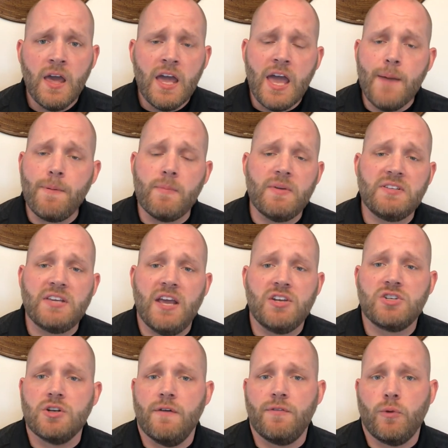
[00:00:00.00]

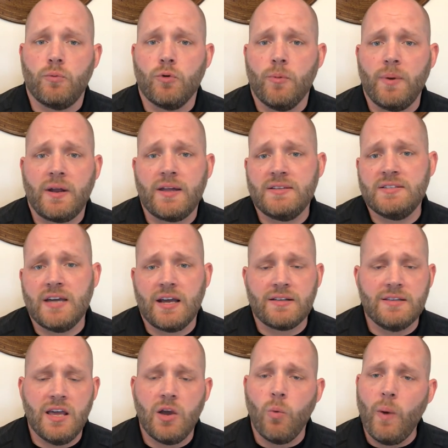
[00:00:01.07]
Implementation of the rubric and
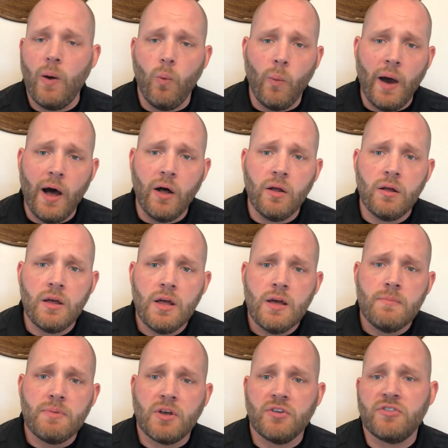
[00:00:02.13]
technique went well
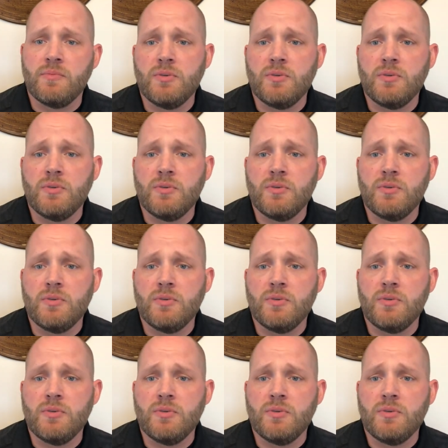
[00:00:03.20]
because the